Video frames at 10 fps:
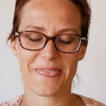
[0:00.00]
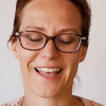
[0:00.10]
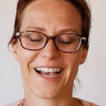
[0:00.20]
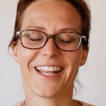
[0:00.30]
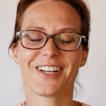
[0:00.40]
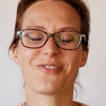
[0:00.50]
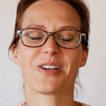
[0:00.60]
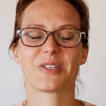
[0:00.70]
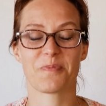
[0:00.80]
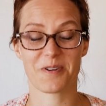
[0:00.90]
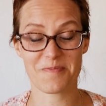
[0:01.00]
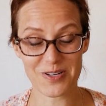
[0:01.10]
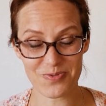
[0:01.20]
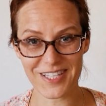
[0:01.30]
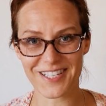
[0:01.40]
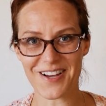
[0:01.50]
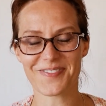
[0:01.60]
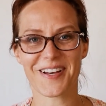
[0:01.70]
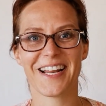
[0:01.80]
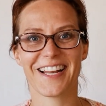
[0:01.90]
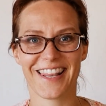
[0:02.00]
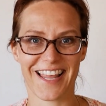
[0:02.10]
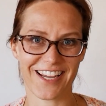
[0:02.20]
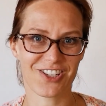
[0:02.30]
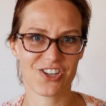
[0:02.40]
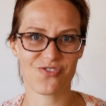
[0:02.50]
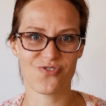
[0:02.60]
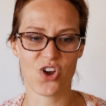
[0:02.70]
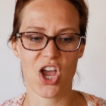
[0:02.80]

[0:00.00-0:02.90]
I like to experiment with stuff, and I like to